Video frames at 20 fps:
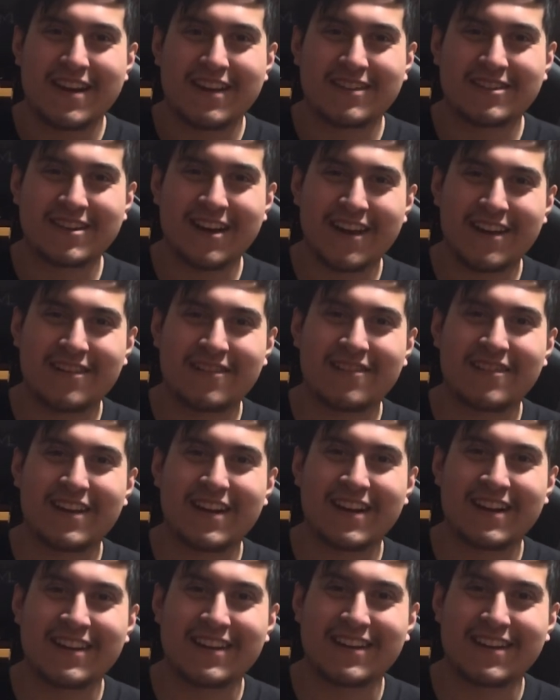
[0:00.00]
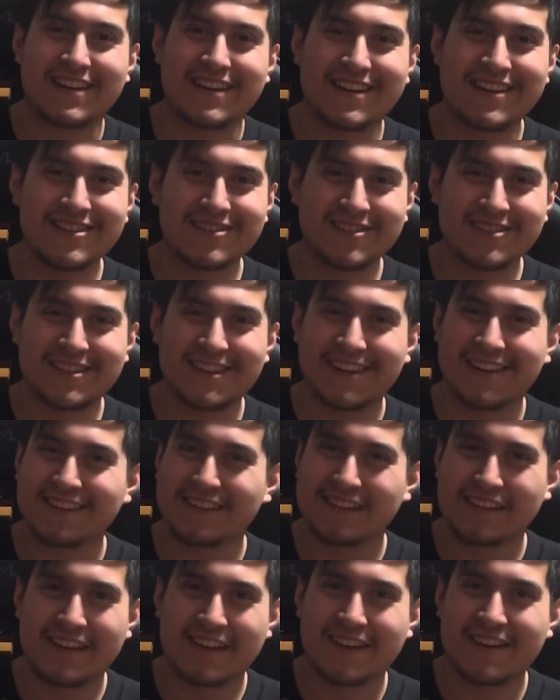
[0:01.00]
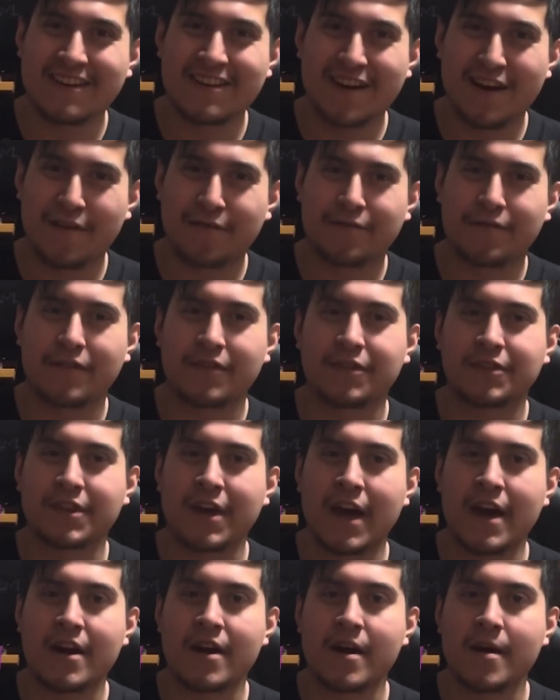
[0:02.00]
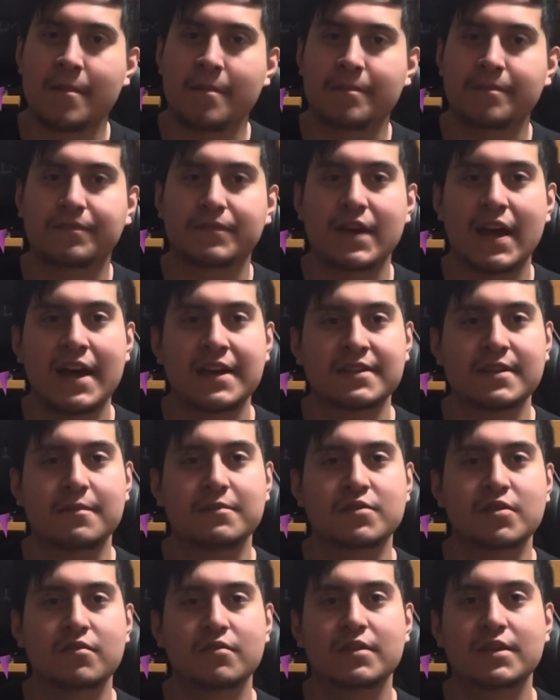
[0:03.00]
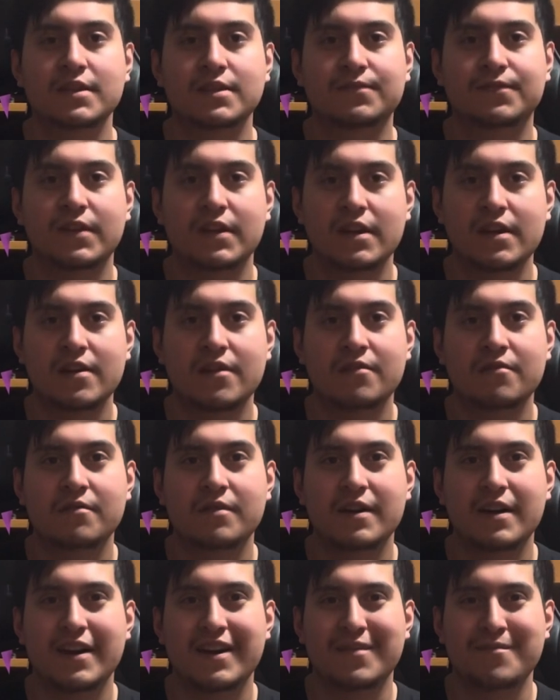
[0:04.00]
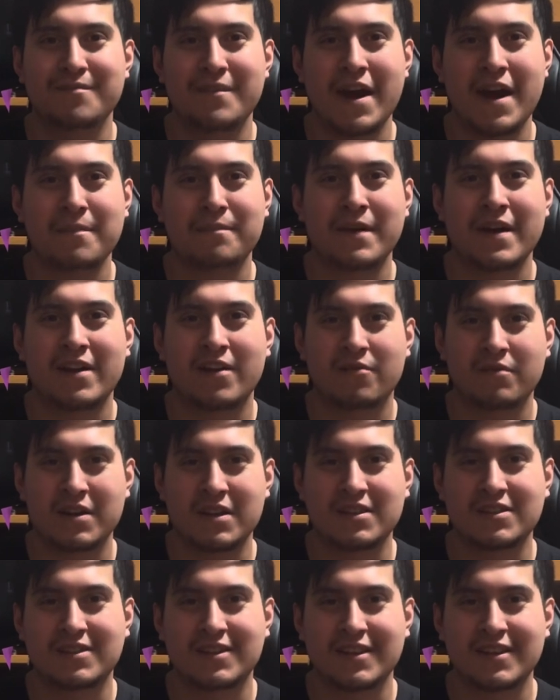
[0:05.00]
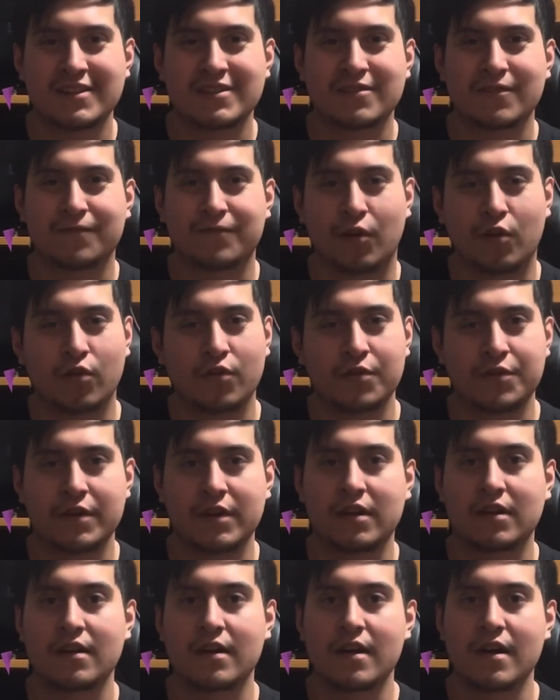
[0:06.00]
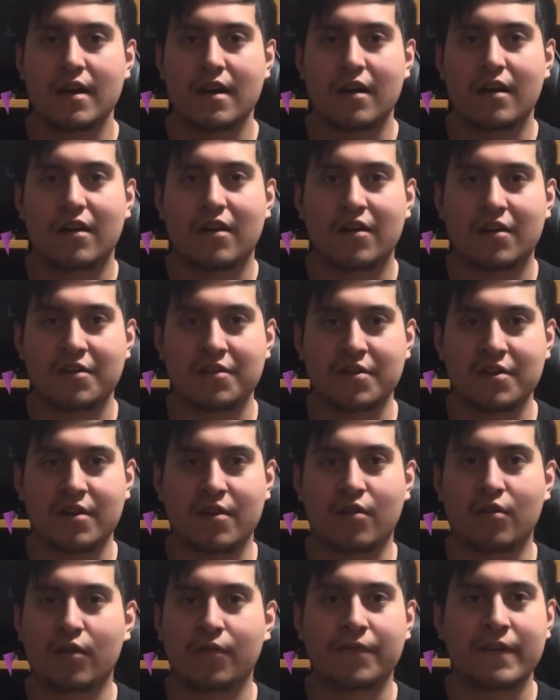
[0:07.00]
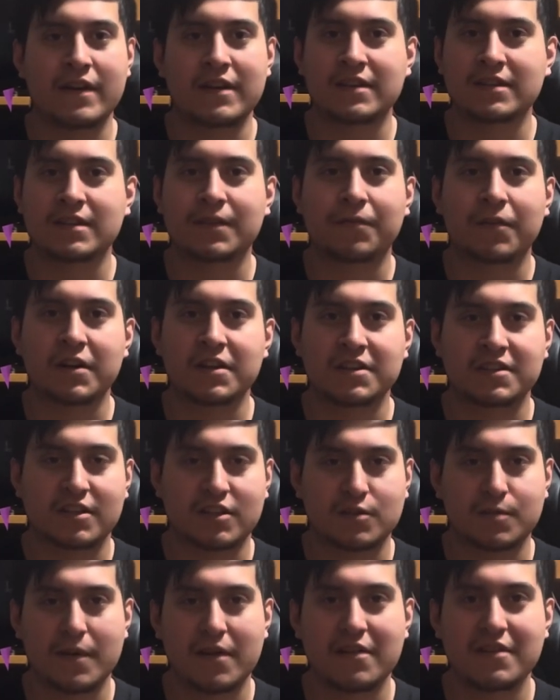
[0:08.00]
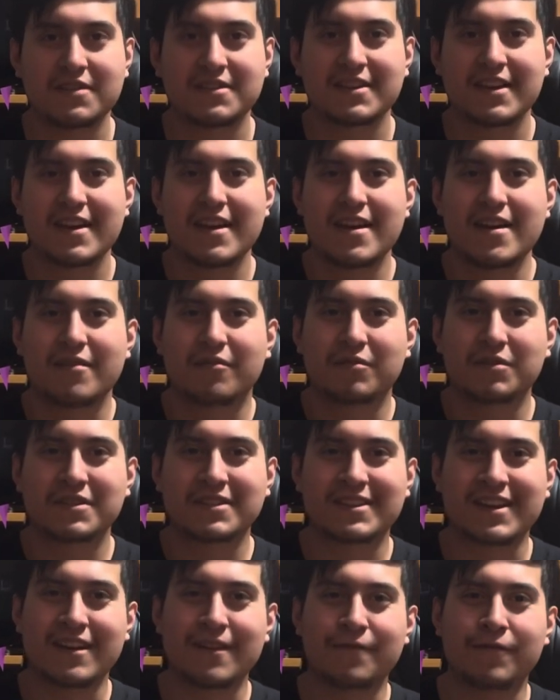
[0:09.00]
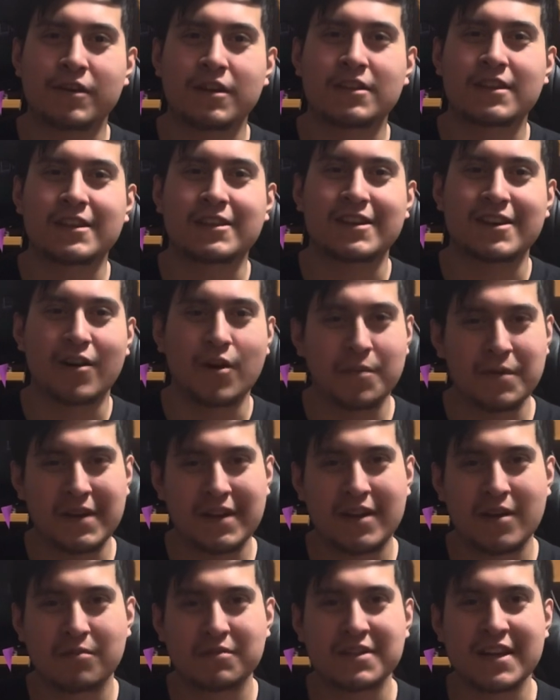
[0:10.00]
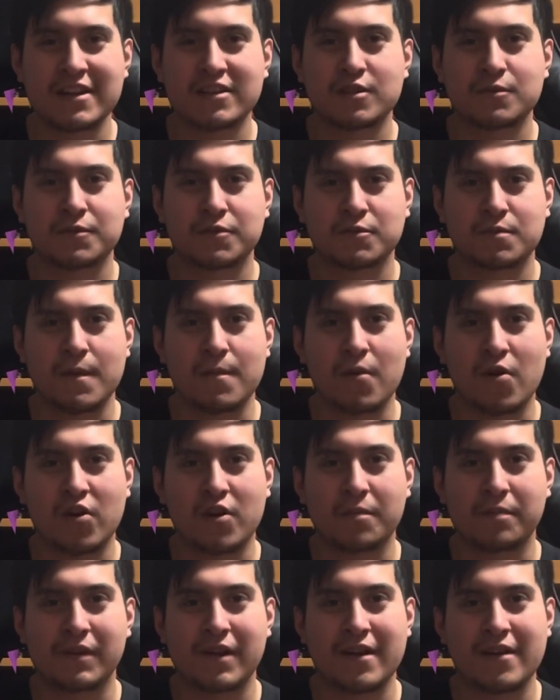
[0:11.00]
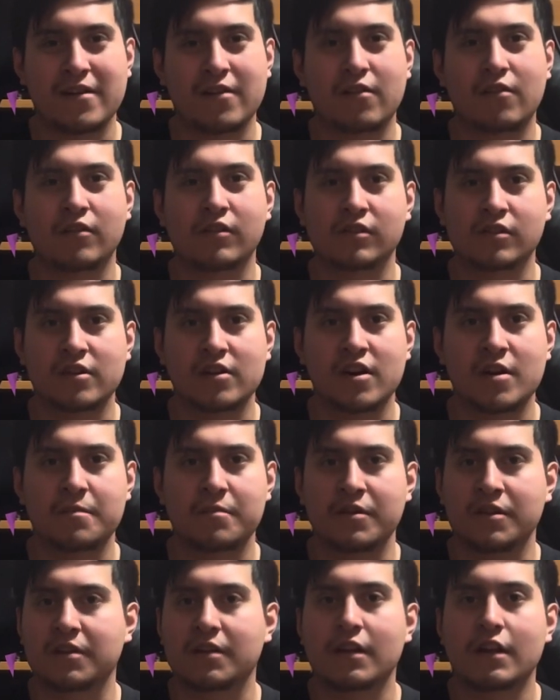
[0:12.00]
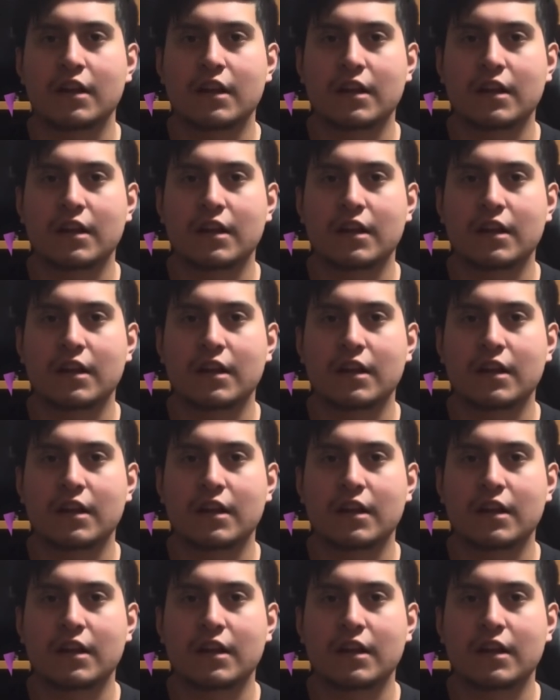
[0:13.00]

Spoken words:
diner. And interestingly enough, that as I'm doing this video, MatPat already did his whole thing on the whole Finance and Freddy's experience. Which is kind of funny that the opening kit was actually supposed to be Markiplier early on, but